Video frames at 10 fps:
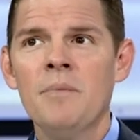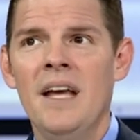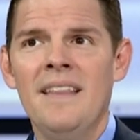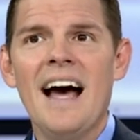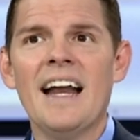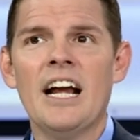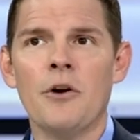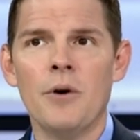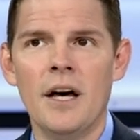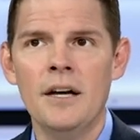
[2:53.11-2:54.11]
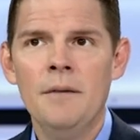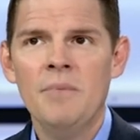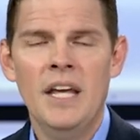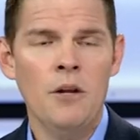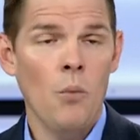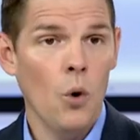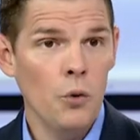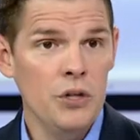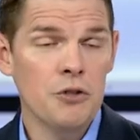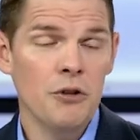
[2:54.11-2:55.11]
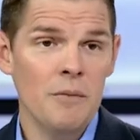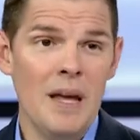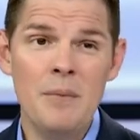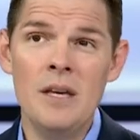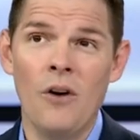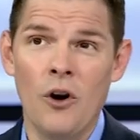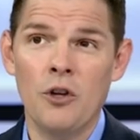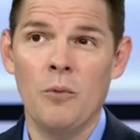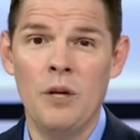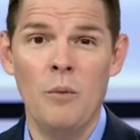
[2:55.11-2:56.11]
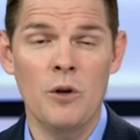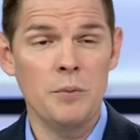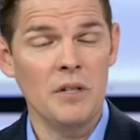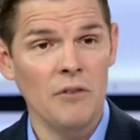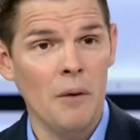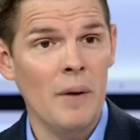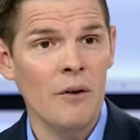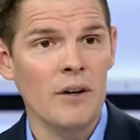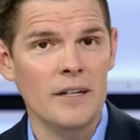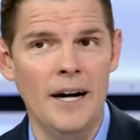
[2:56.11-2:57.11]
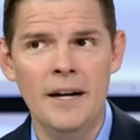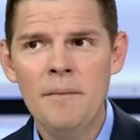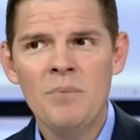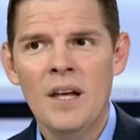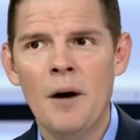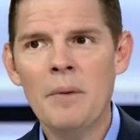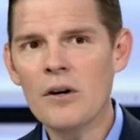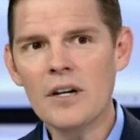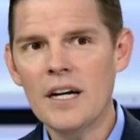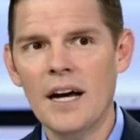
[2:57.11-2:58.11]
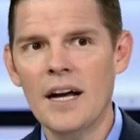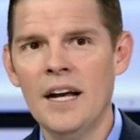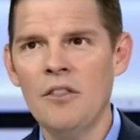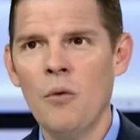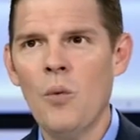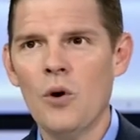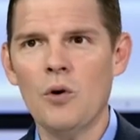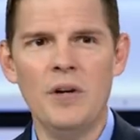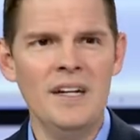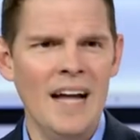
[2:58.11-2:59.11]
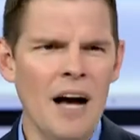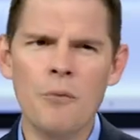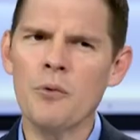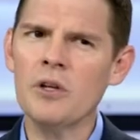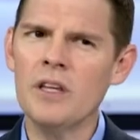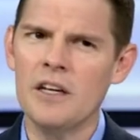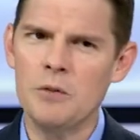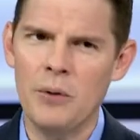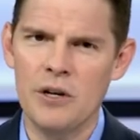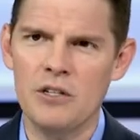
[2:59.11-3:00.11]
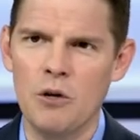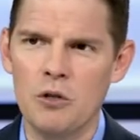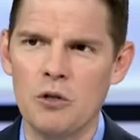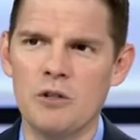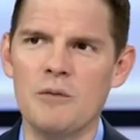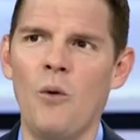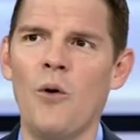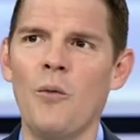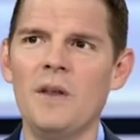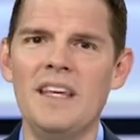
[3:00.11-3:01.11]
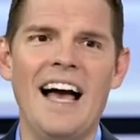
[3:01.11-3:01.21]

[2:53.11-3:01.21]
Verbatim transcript: in that era in world history, maybe arguably more specifically America, America and the world had not really experienced socialism or what the